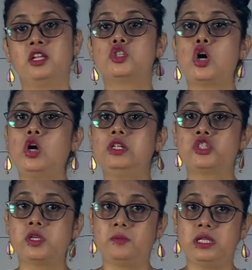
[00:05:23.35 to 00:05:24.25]
tall
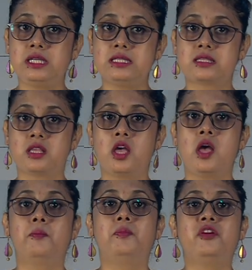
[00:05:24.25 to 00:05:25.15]
chimneys
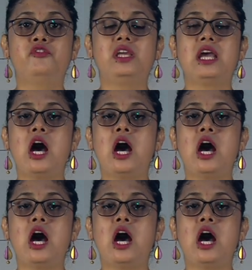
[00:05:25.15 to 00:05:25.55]
puffing